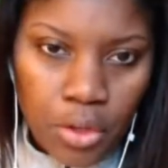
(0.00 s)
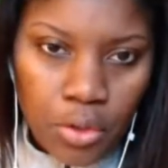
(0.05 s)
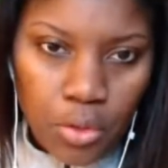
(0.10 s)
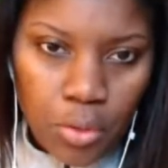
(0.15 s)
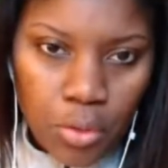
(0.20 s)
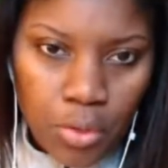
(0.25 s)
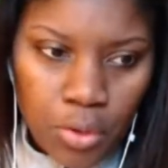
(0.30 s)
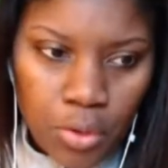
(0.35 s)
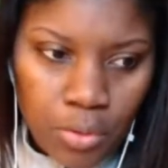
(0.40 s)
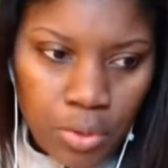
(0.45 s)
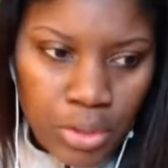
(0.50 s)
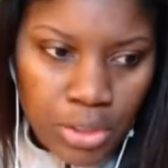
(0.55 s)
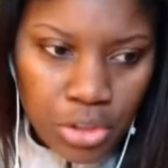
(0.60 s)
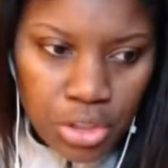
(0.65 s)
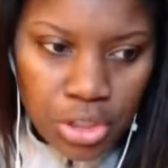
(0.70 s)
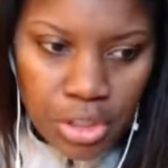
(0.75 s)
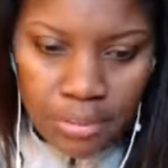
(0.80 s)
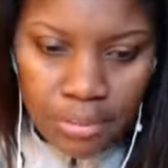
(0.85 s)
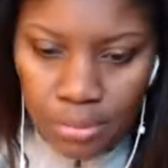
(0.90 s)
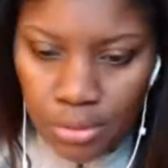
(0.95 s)
your
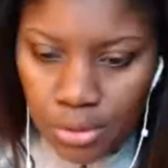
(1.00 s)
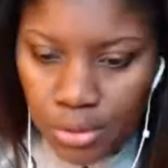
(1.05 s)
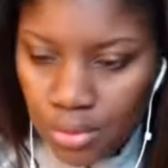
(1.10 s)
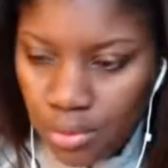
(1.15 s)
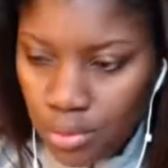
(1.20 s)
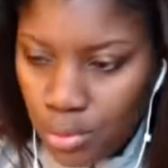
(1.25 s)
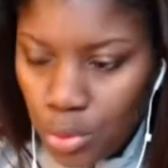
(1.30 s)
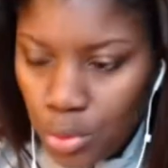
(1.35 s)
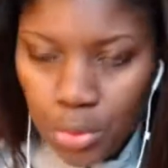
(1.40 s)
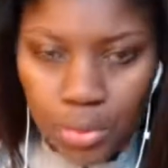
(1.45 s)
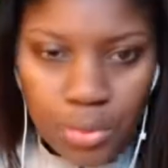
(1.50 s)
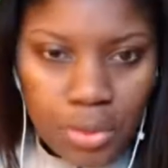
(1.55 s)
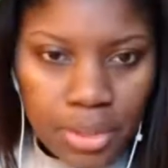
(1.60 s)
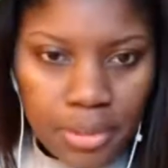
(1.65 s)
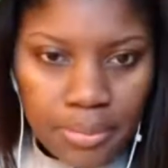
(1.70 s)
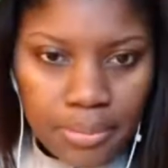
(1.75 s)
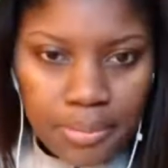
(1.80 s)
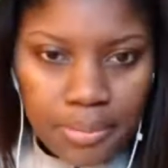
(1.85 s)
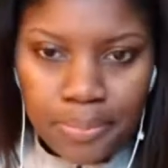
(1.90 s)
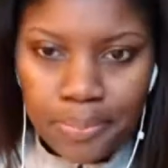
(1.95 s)
regimes
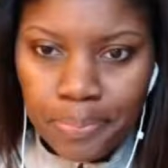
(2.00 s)
truly.